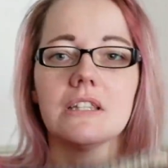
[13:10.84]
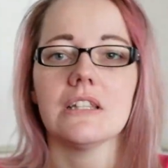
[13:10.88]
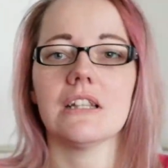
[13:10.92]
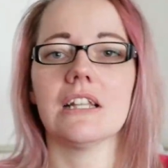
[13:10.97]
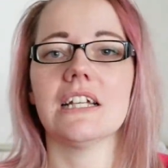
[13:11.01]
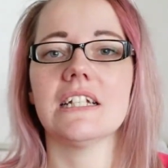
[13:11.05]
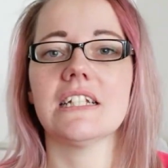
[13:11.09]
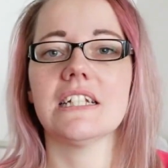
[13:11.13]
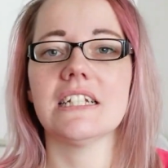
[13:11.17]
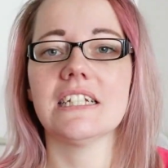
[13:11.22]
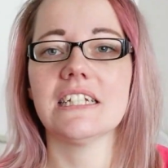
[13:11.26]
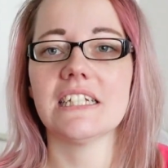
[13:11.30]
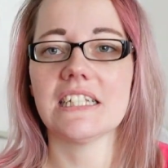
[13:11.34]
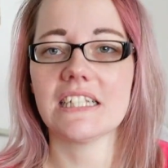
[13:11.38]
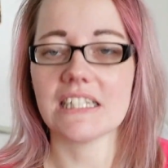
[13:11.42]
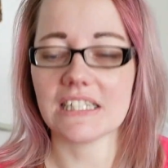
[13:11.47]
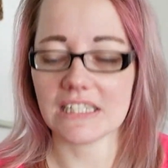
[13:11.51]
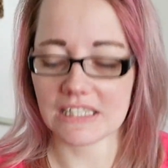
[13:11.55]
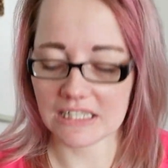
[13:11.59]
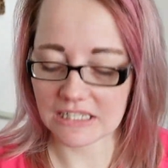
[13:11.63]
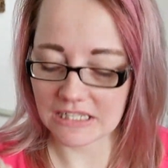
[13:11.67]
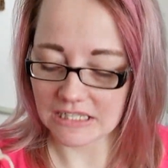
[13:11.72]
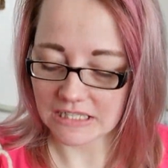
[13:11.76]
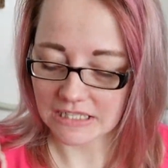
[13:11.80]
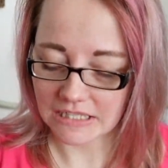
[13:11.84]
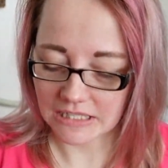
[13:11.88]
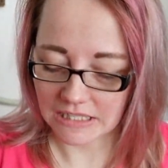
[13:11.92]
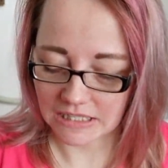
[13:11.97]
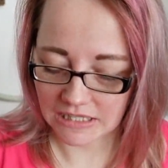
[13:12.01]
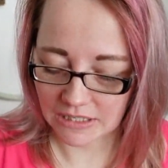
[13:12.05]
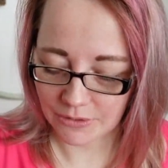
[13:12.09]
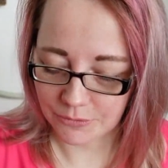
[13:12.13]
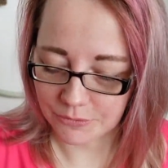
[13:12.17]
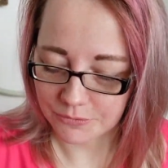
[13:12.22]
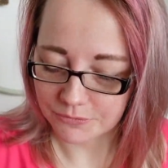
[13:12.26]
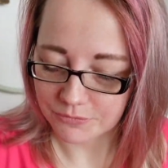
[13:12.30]
lighting is
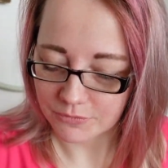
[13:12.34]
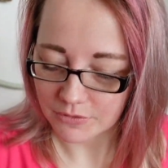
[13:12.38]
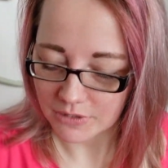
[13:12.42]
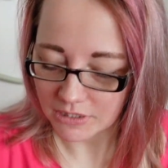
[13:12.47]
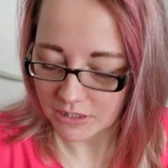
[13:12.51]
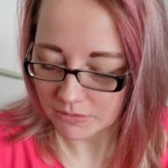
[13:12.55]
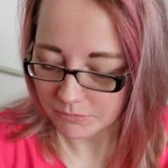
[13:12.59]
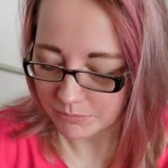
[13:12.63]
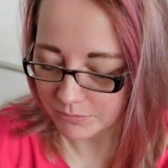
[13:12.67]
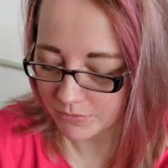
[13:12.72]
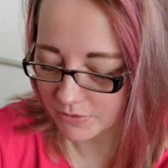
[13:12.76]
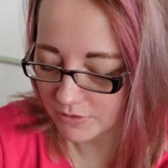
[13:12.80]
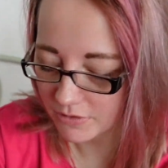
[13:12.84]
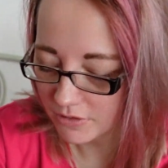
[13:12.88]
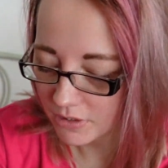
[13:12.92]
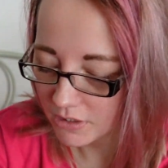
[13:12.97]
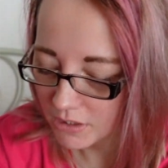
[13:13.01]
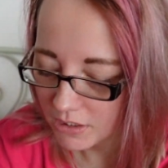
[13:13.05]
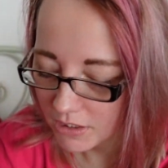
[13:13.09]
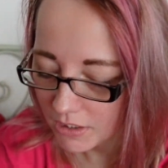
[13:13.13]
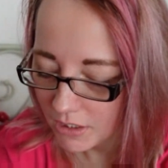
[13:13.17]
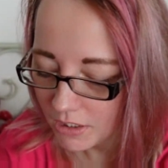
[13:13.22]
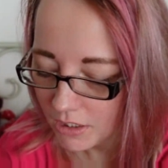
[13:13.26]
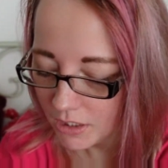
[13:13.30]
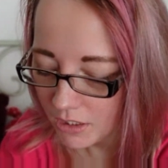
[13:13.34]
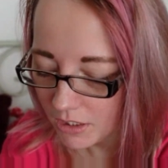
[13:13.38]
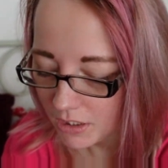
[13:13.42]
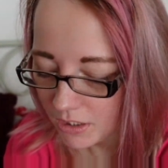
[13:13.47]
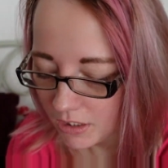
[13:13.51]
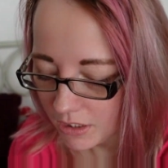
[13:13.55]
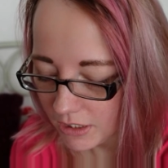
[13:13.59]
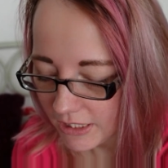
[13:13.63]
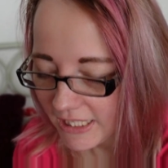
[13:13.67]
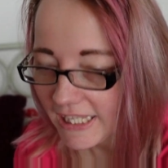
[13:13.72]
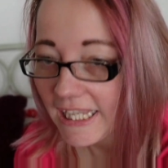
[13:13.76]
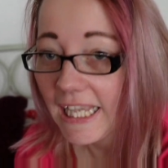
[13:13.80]
allowing for that, but you
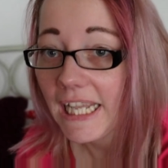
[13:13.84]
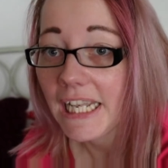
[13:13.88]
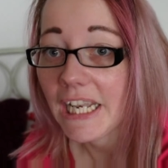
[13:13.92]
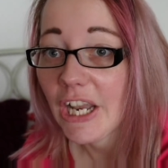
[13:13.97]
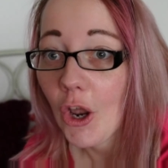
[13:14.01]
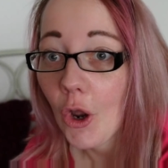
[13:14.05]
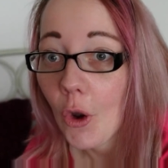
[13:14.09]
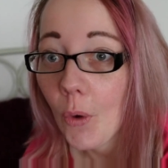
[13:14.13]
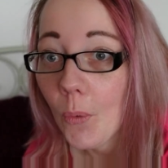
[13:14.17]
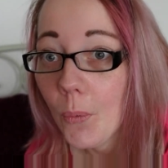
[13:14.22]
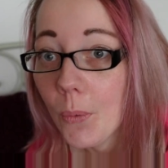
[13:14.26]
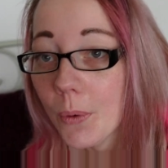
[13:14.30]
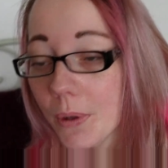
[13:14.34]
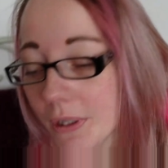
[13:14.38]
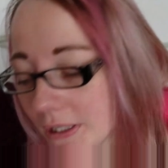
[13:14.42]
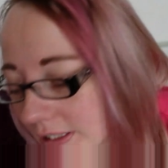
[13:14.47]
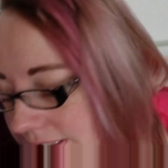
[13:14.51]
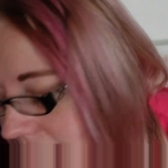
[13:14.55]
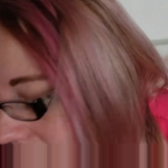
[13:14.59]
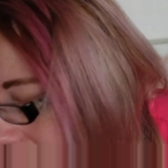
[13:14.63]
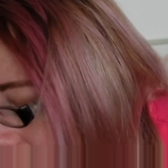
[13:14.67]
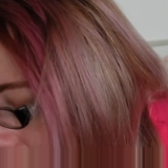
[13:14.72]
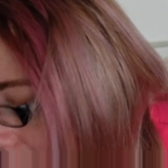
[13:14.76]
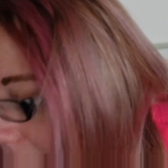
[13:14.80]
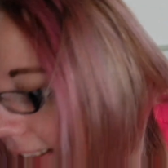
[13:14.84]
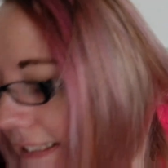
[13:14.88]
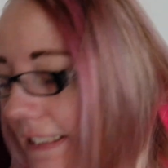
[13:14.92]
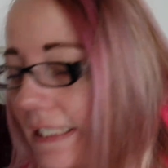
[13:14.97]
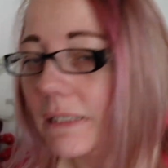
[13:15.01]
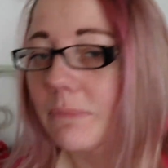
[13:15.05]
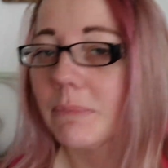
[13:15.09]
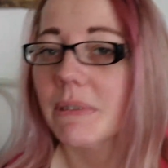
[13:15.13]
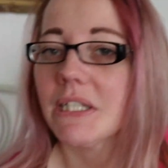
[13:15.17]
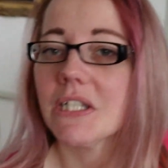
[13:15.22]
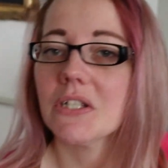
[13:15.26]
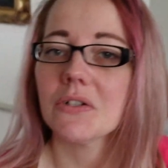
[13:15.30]
know, it's
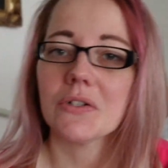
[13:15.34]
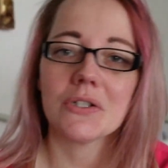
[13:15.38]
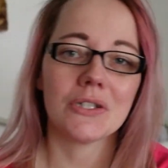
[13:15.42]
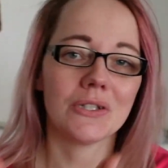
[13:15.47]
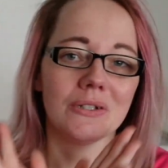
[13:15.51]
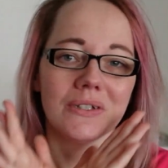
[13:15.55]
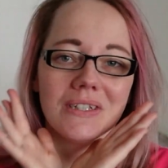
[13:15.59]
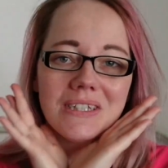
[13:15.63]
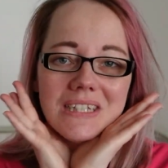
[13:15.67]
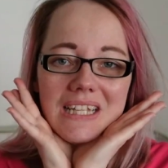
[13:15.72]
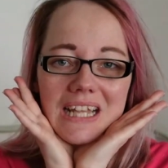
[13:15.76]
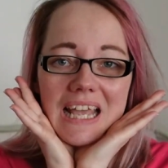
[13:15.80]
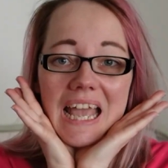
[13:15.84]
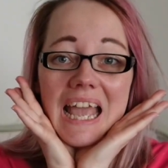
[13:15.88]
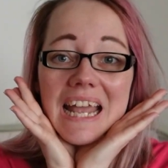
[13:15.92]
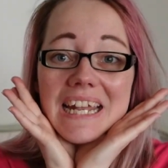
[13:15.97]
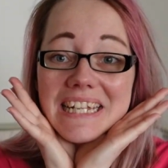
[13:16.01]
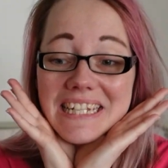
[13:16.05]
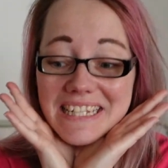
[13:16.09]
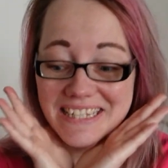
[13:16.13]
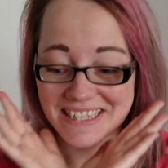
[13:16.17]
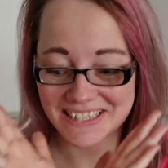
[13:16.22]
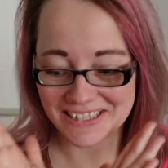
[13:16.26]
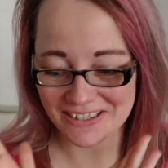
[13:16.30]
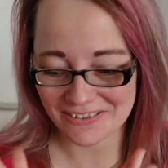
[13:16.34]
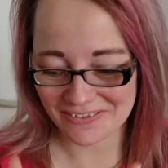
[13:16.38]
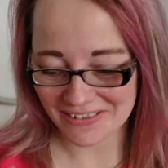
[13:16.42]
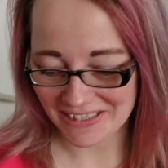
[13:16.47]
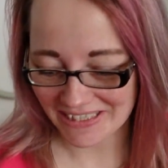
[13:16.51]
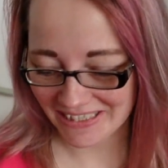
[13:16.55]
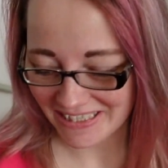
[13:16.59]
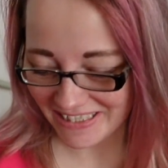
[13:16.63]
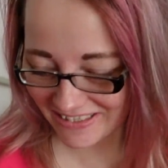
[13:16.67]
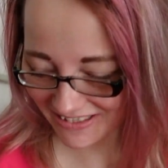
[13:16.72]
gonna be so cute. And it's going.